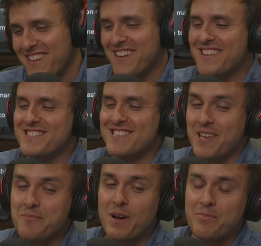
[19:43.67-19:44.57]
Because they
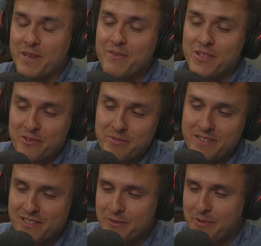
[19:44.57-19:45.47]
probably have a little bit in
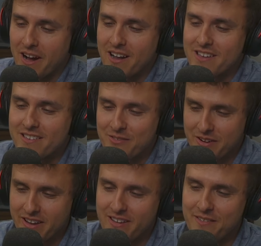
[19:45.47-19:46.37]
their pocket,
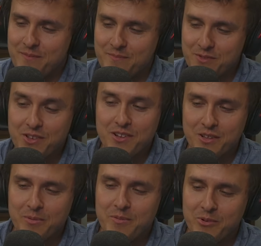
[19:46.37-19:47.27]
right? You get a
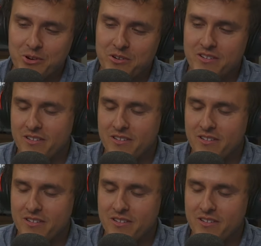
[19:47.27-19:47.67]
little bit more.